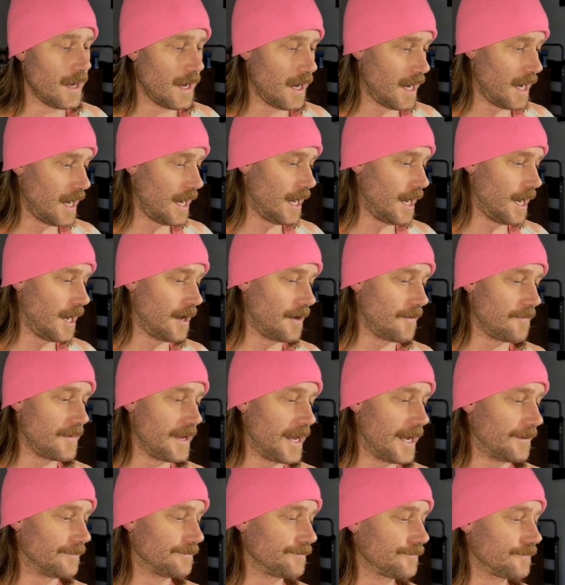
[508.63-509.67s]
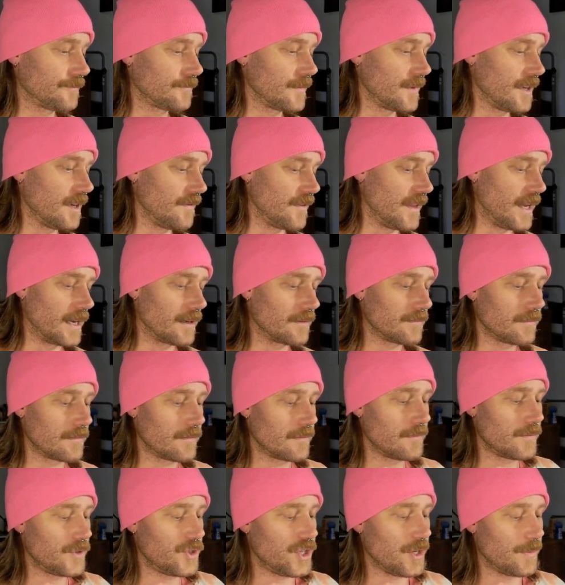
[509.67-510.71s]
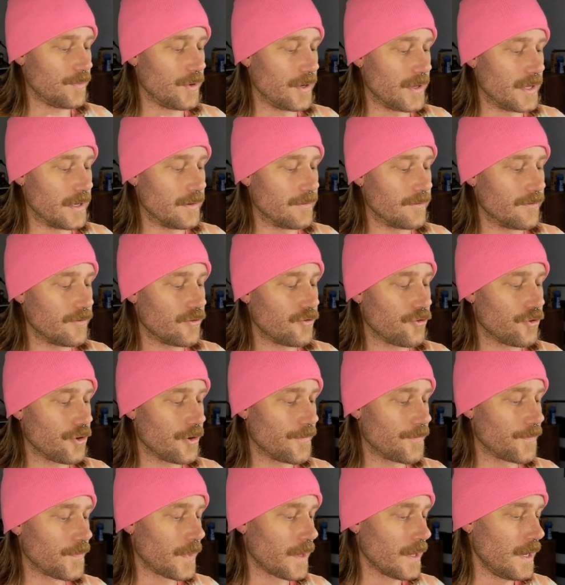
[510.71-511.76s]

Yeah, I'll have that ship with it for sure.